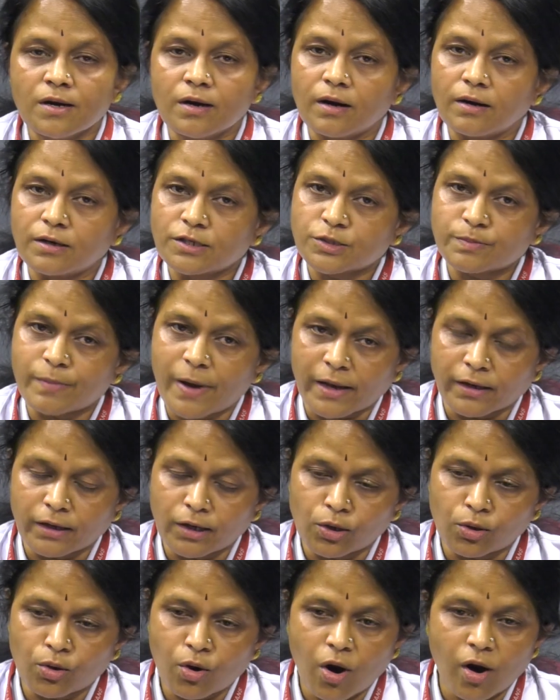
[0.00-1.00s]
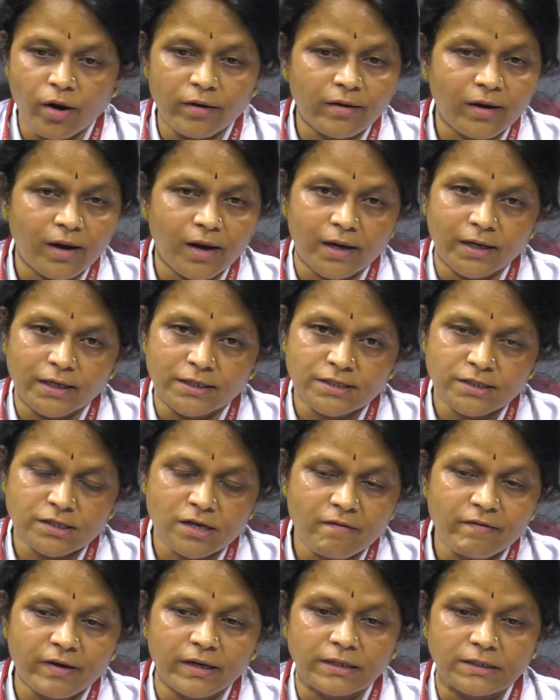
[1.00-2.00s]
uh, spinal cord and its
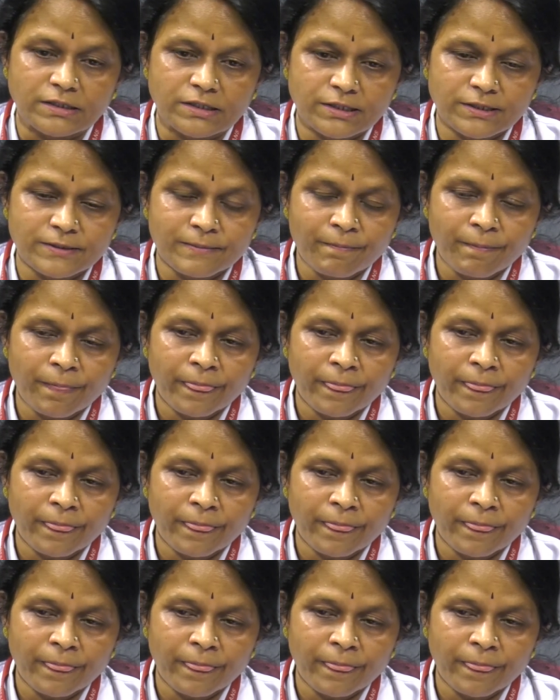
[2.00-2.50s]
coverings.